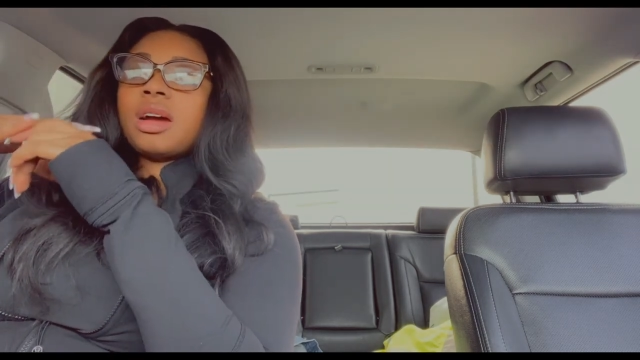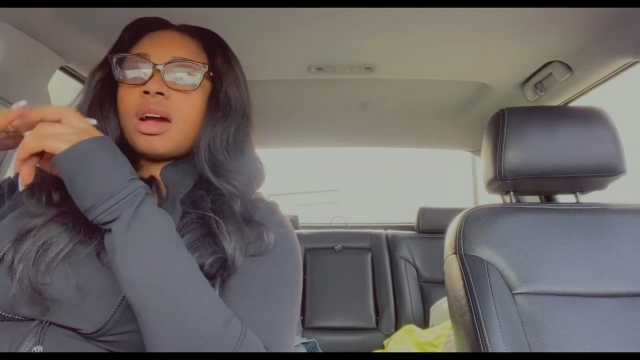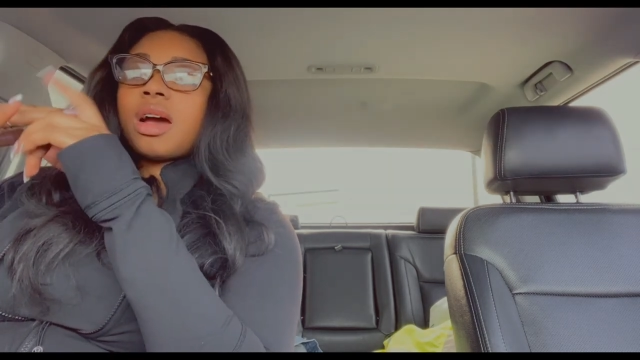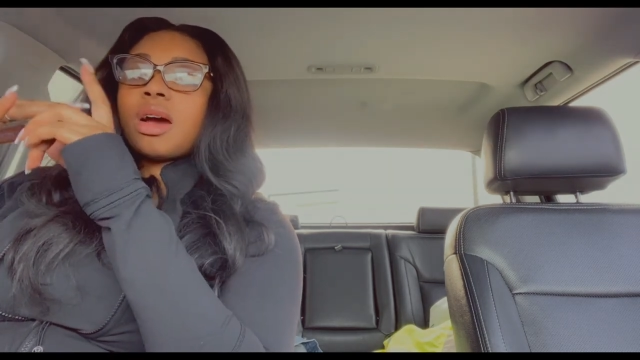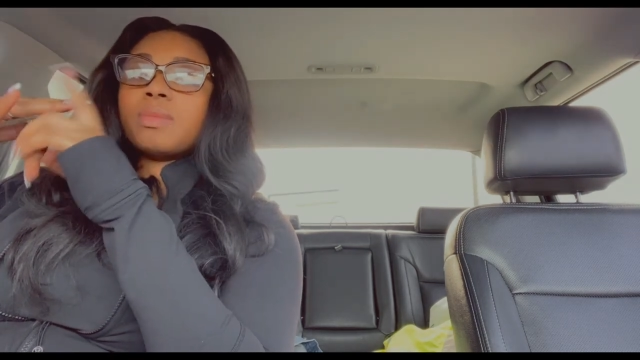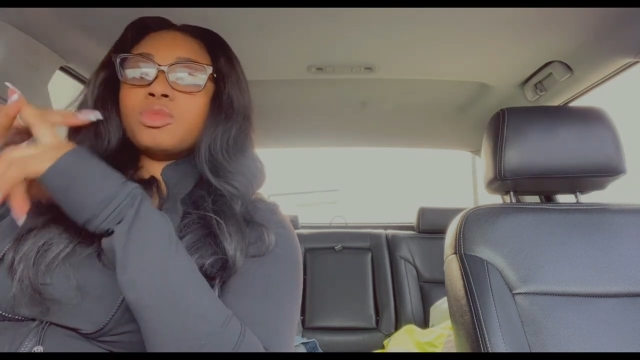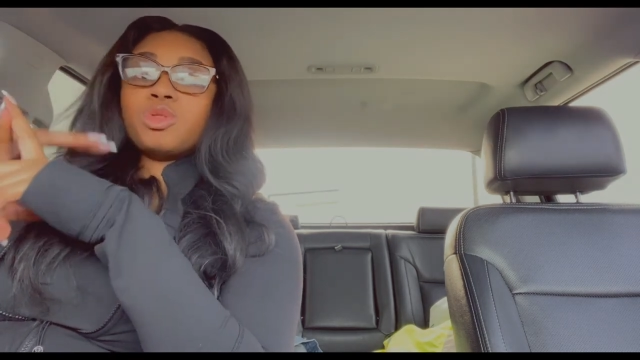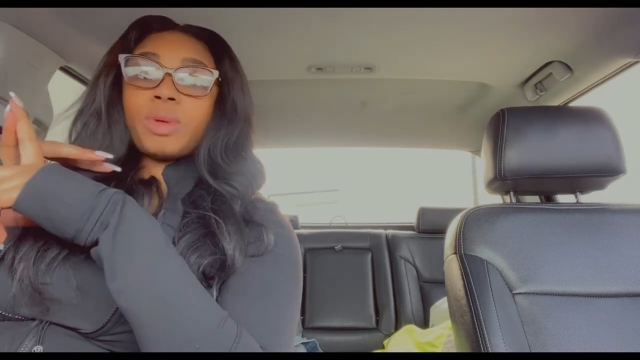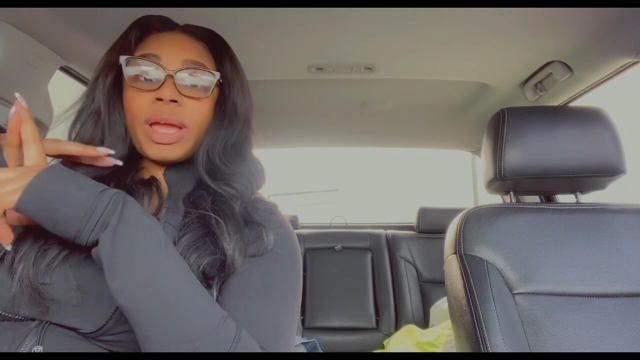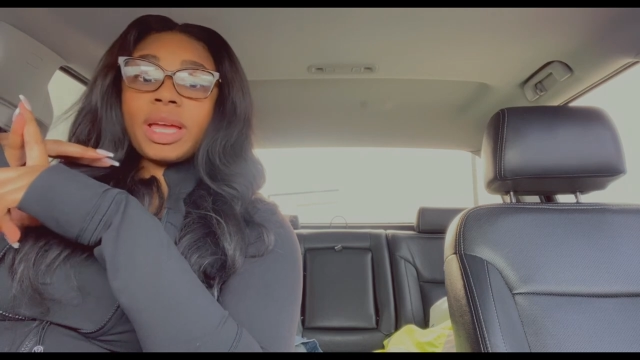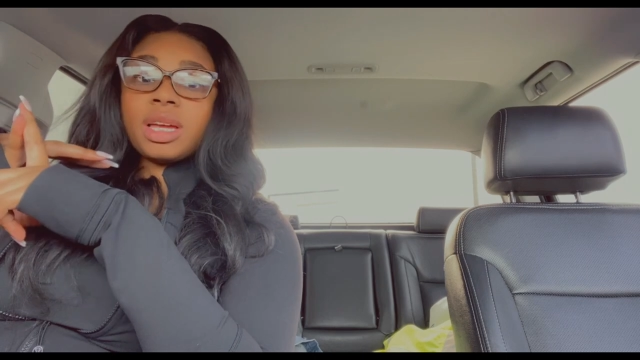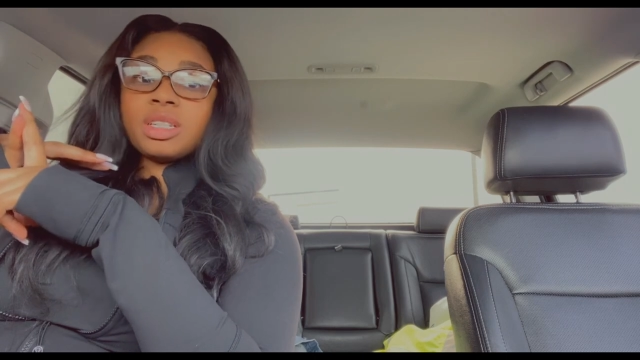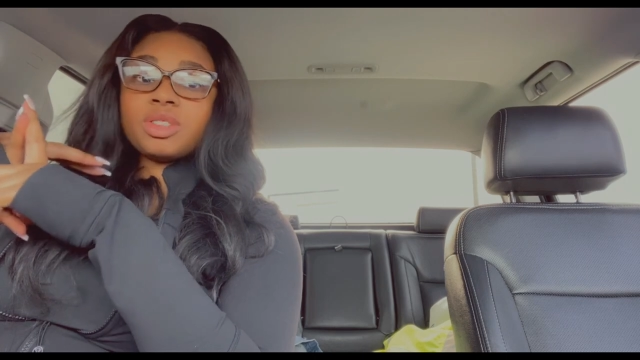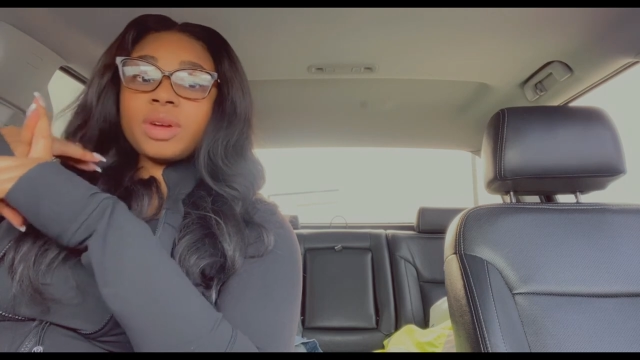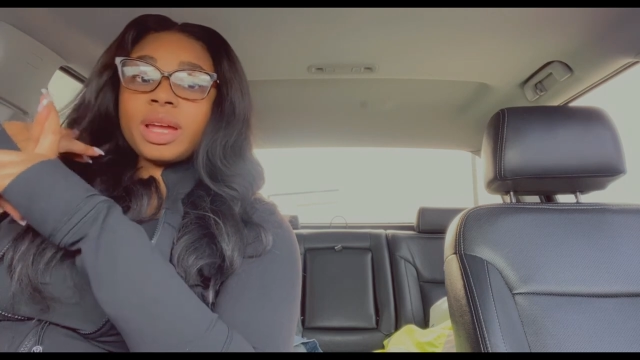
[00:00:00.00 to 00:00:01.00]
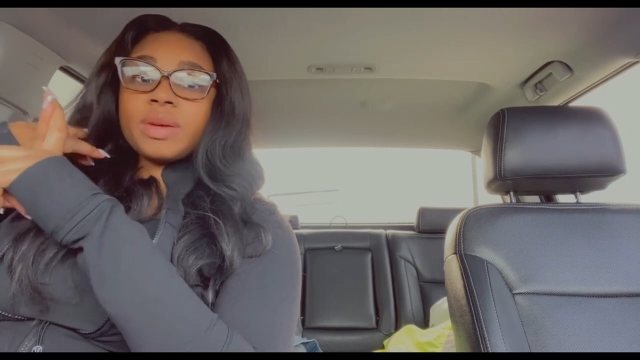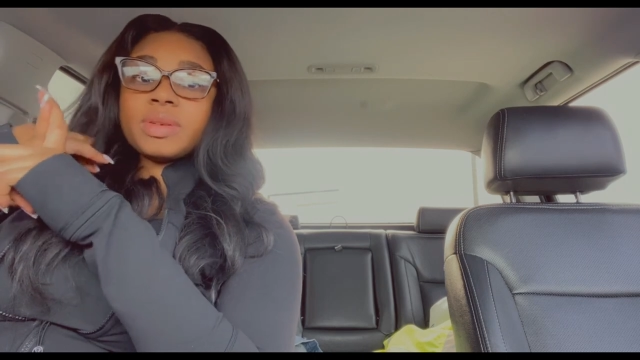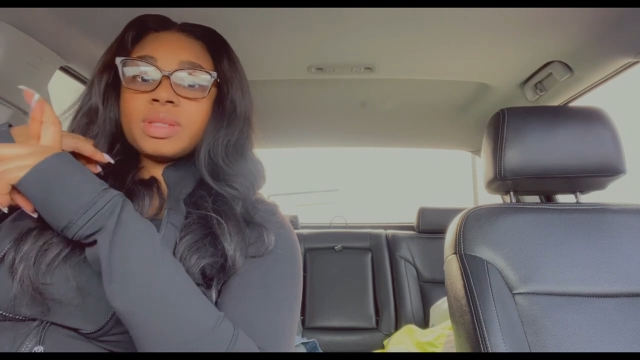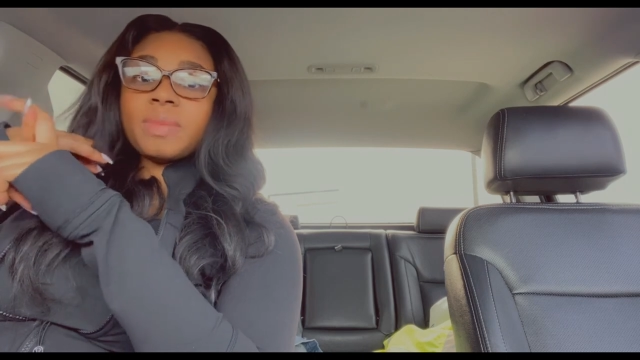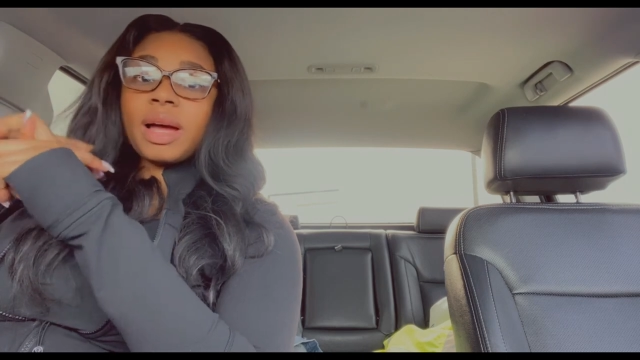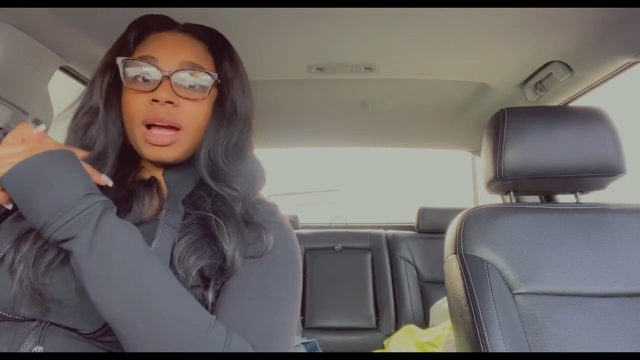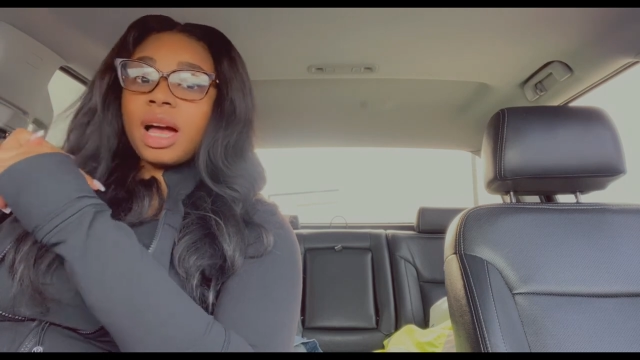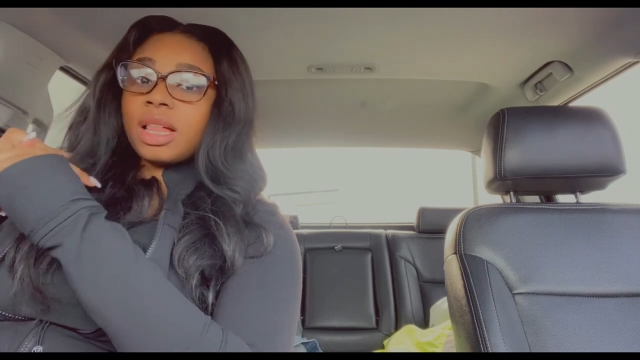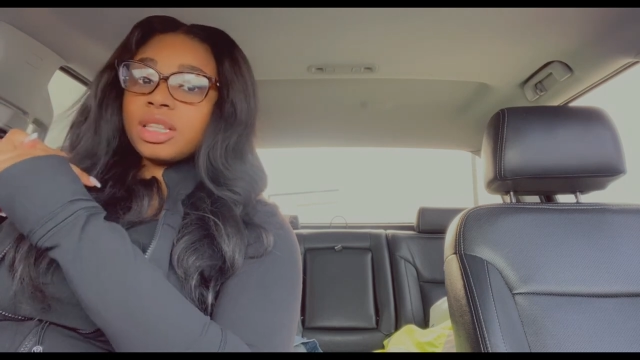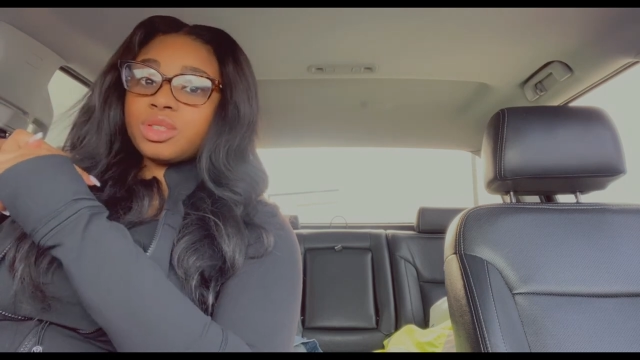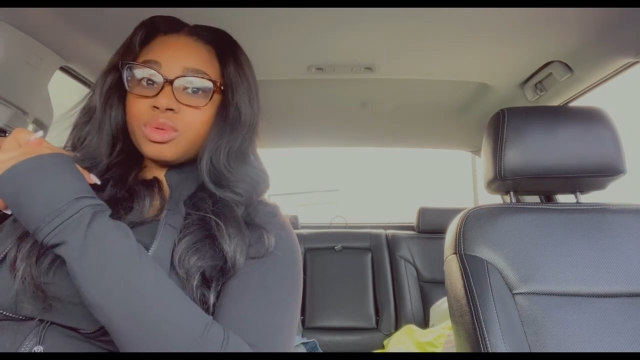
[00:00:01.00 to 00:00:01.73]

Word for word: um Drea Drea was my college